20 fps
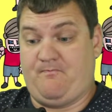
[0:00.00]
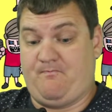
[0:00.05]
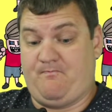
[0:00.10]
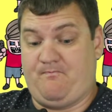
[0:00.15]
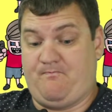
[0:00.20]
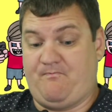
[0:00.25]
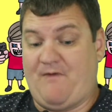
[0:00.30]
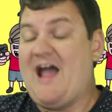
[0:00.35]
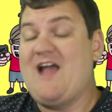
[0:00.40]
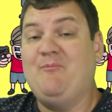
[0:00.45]

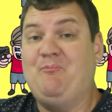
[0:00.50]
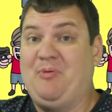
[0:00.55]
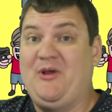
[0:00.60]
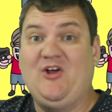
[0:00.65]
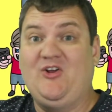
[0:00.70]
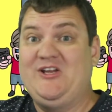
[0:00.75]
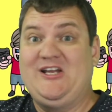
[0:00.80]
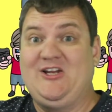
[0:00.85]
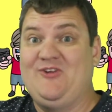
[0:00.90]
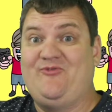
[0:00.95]
5
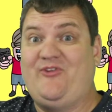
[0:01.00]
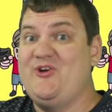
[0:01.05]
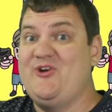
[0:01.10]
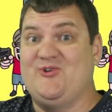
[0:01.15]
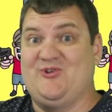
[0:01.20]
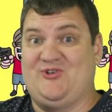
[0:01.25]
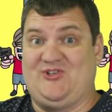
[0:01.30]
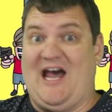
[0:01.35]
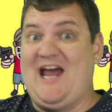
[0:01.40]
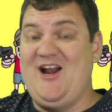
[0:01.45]
billion
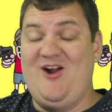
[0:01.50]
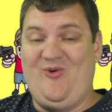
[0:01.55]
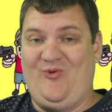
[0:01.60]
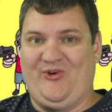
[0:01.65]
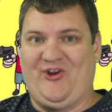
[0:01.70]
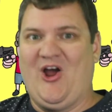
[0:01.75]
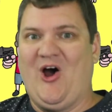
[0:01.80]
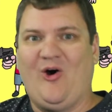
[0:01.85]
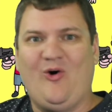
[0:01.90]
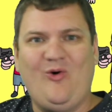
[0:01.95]
views. I don't
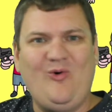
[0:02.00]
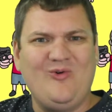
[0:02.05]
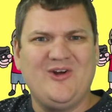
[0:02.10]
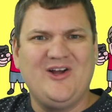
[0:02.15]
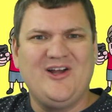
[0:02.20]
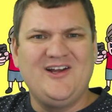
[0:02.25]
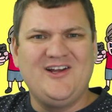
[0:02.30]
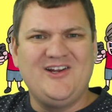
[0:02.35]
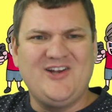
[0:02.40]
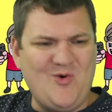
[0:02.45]
know.
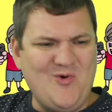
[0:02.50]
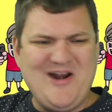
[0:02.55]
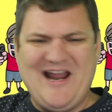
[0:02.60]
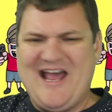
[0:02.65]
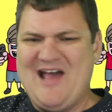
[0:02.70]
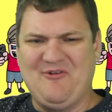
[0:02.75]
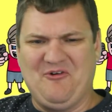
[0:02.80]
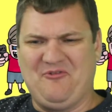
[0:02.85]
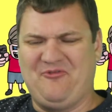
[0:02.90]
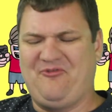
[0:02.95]
No one
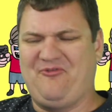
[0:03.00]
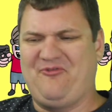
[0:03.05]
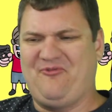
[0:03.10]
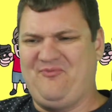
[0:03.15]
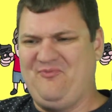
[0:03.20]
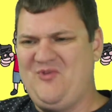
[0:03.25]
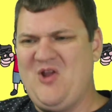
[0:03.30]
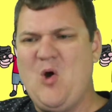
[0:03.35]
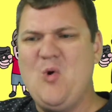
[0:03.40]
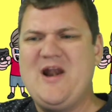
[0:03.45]
ever
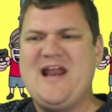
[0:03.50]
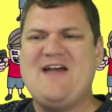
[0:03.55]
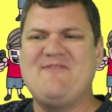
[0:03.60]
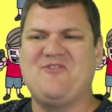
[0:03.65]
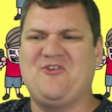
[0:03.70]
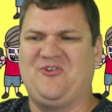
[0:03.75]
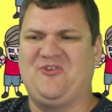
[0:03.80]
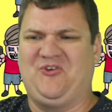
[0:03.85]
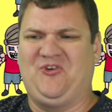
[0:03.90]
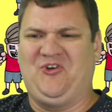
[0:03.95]

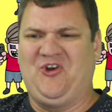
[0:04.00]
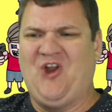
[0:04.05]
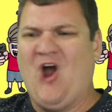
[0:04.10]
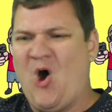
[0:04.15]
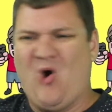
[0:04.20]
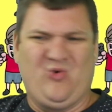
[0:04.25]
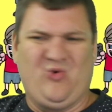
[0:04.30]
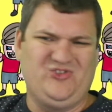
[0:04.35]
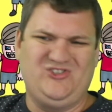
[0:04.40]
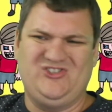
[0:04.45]

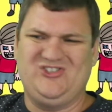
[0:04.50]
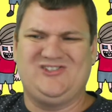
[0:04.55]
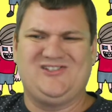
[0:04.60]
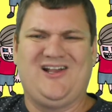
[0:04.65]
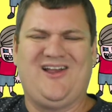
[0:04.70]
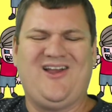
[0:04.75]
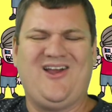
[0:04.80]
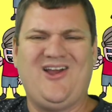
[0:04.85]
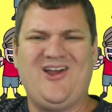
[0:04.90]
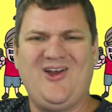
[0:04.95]
knows.
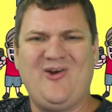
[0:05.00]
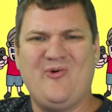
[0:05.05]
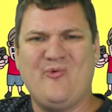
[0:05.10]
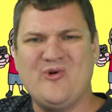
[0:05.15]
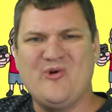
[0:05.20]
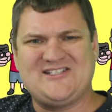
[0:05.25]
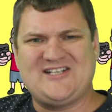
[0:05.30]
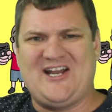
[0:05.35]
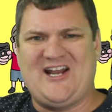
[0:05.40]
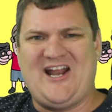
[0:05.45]

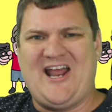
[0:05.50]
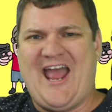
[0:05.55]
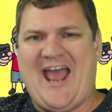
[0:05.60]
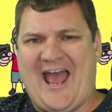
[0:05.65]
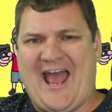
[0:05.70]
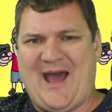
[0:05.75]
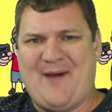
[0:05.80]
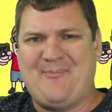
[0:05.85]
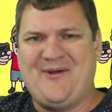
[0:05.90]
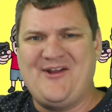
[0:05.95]
What's going to
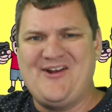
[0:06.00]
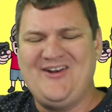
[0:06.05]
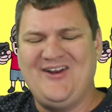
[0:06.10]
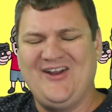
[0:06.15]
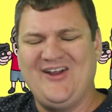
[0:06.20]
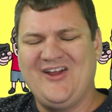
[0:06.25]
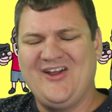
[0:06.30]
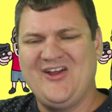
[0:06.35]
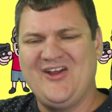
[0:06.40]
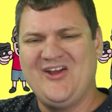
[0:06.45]
happen?
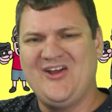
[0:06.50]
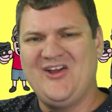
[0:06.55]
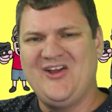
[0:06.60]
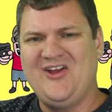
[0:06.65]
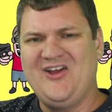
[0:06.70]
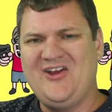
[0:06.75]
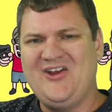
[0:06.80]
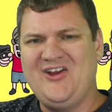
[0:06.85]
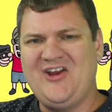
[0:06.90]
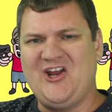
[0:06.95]

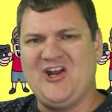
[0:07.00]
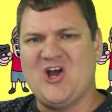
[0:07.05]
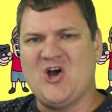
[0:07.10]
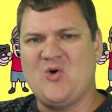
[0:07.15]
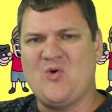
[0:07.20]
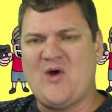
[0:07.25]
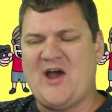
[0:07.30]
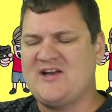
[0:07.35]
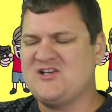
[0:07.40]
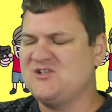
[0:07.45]
You know,
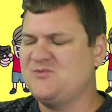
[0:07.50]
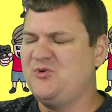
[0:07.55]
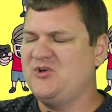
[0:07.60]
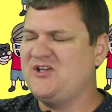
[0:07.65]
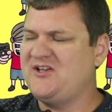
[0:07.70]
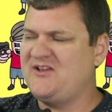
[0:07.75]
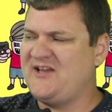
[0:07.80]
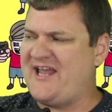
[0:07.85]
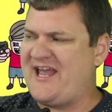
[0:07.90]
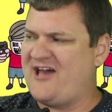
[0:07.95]
I just put
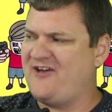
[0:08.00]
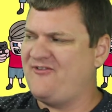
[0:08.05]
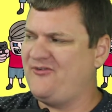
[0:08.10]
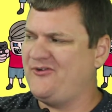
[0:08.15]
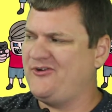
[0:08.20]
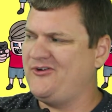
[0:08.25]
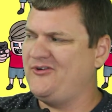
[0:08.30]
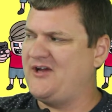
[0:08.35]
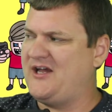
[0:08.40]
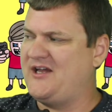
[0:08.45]
in the
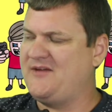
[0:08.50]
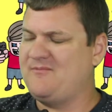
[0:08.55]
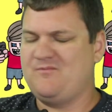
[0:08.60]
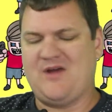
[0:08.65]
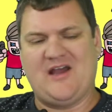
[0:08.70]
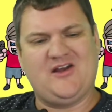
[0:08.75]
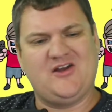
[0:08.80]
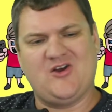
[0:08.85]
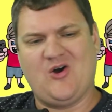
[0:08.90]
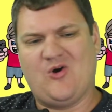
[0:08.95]
effort. I
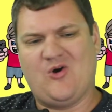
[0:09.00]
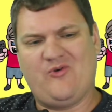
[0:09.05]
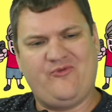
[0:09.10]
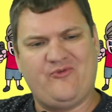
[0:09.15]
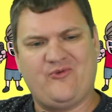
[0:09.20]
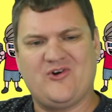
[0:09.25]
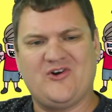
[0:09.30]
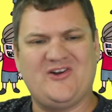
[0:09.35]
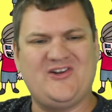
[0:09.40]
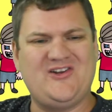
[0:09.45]
go
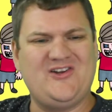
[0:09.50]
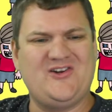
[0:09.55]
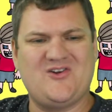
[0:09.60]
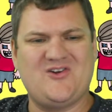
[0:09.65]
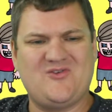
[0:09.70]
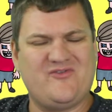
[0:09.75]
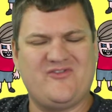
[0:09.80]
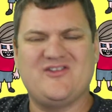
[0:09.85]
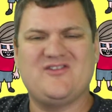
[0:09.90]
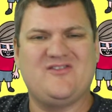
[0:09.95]
for it, you
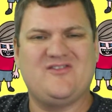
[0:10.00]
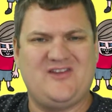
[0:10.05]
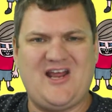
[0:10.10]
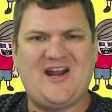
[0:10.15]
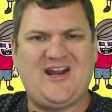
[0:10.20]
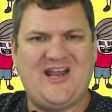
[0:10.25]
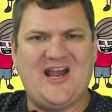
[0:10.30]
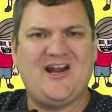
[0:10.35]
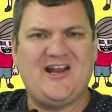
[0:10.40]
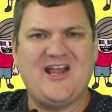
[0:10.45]
know, yada,
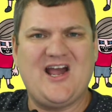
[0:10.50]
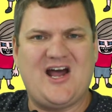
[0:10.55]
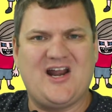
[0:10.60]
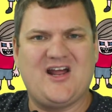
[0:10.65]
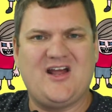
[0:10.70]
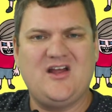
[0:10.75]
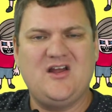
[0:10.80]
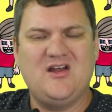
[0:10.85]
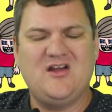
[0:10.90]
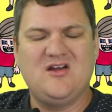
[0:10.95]
yada,
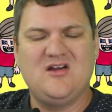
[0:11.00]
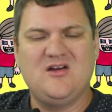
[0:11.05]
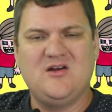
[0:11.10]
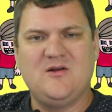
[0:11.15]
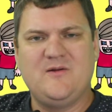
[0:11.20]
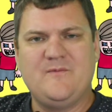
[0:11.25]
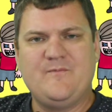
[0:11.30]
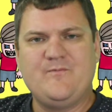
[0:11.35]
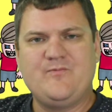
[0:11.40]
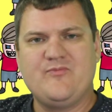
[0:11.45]
yada.
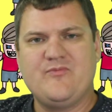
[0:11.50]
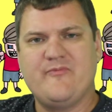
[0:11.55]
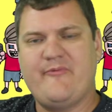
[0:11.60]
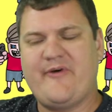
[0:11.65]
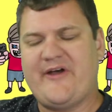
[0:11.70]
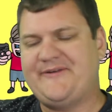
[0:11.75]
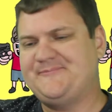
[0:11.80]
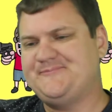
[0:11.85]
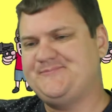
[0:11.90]
But